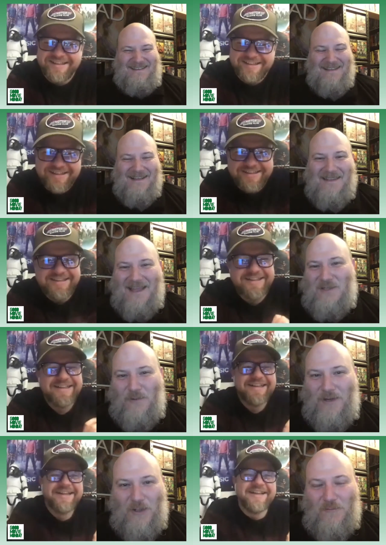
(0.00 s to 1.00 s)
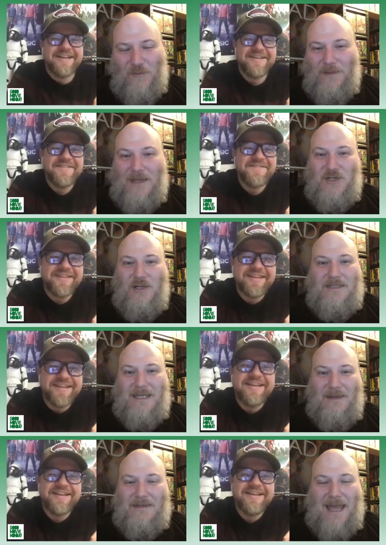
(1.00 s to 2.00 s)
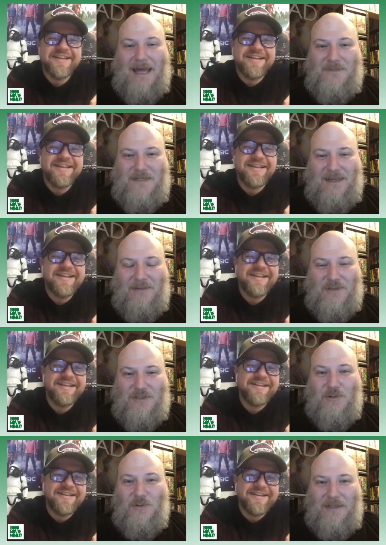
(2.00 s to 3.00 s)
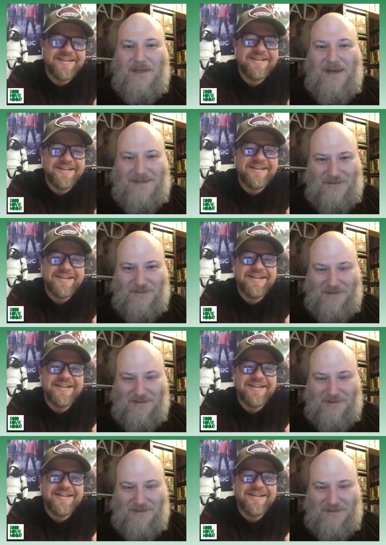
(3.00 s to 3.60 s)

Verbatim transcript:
Speaker 1: That's where he got it from. They showed it to to Adam Sandler in school in high school.